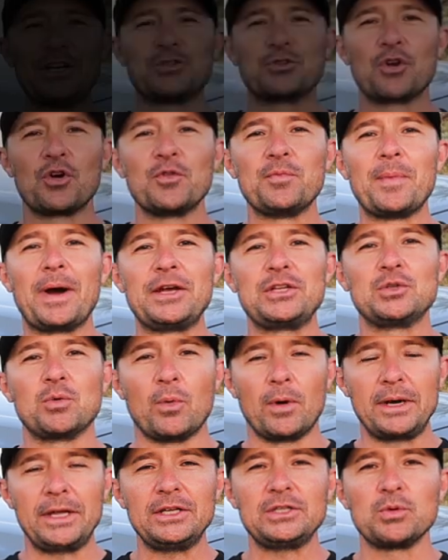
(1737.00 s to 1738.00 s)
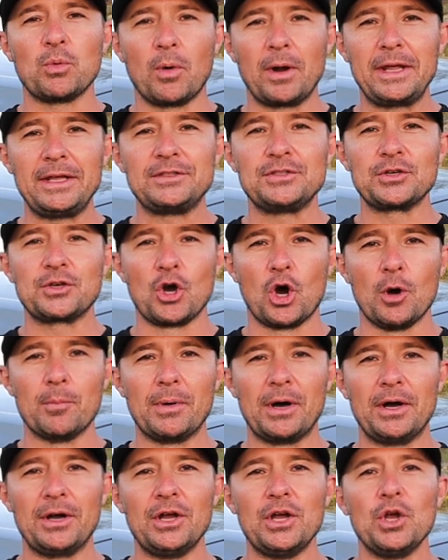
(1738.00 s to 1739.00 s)
drove my 2020
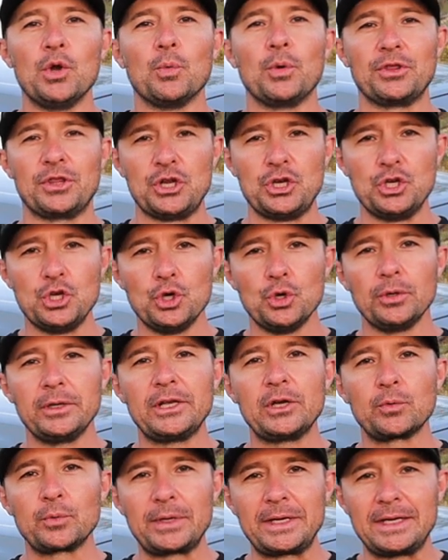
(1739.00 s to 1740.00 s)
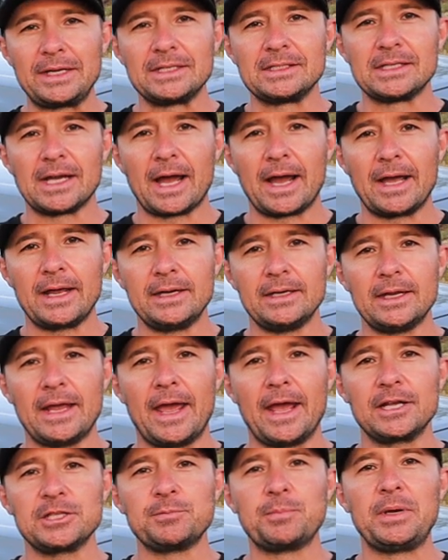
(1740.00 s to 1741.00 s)
Tacoma with the newly redesigned
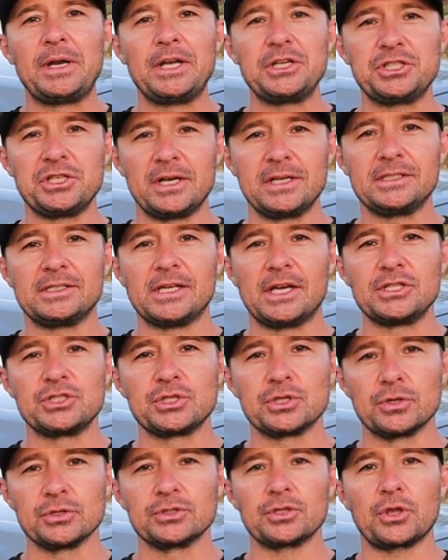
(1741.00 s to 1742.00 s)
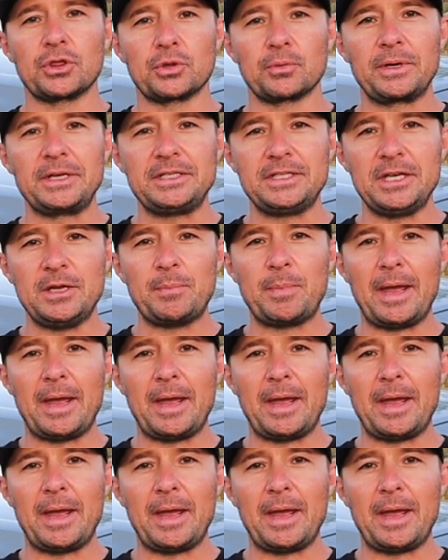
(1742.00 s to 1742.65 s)
Expedition Essentials 3T